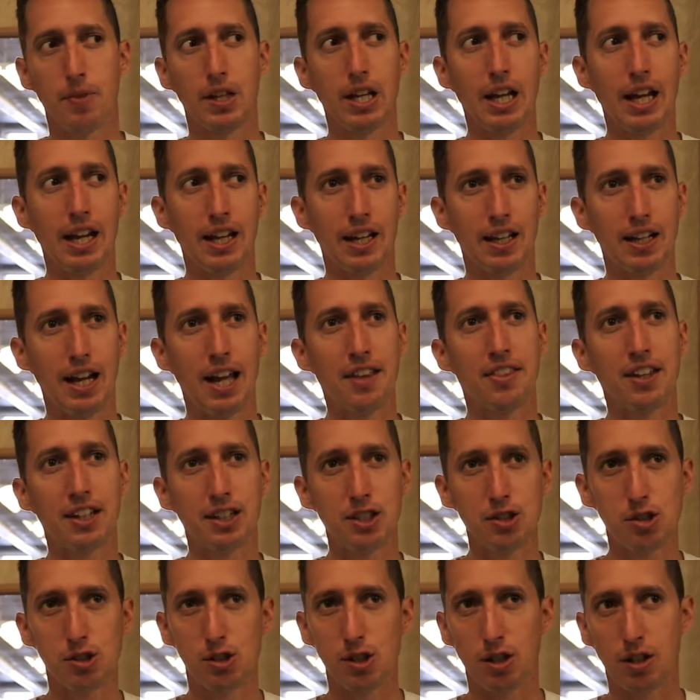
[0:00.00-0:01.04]
And I think
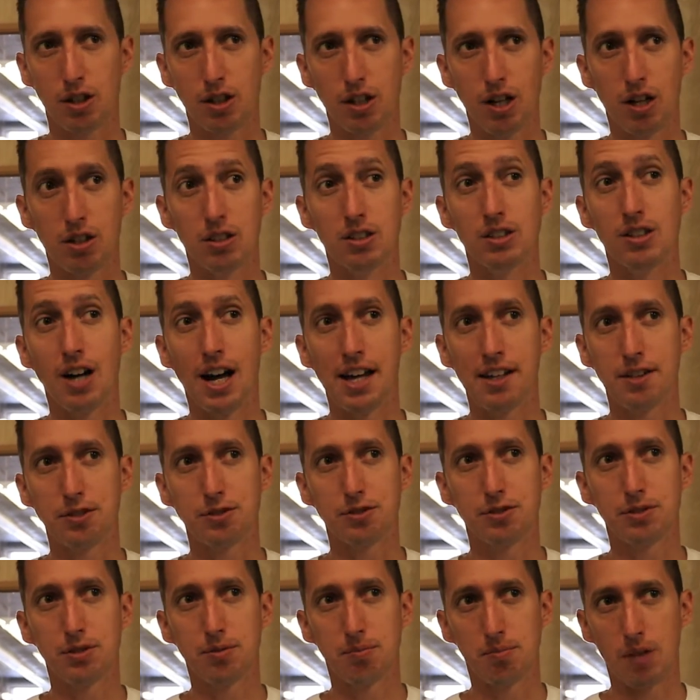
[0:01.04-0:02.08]
this is a
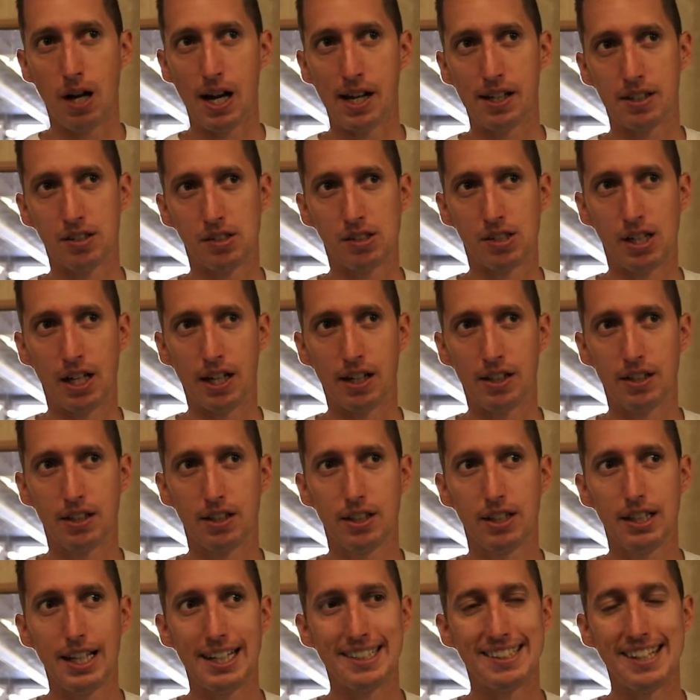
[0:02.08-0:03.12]
life mindset.
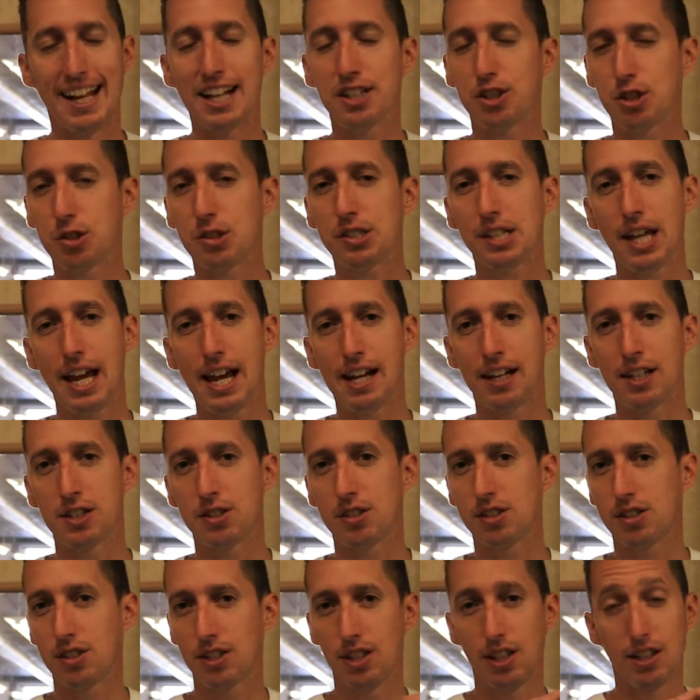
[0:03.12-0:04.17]
It's not just
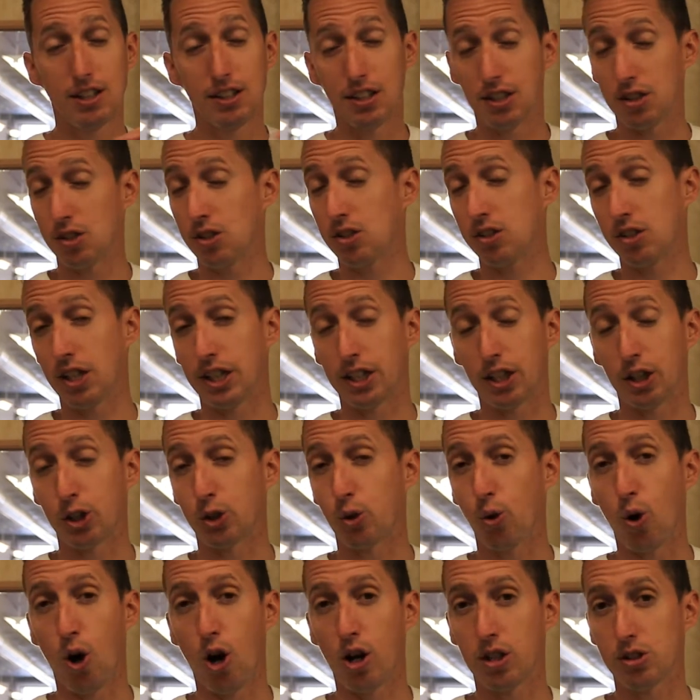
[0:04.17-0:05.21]
tennis. This is like
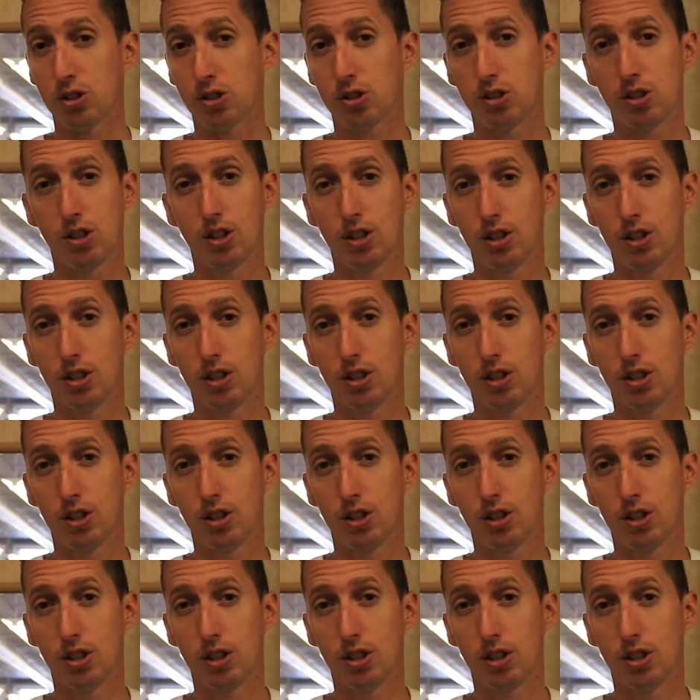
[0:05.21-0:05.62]
across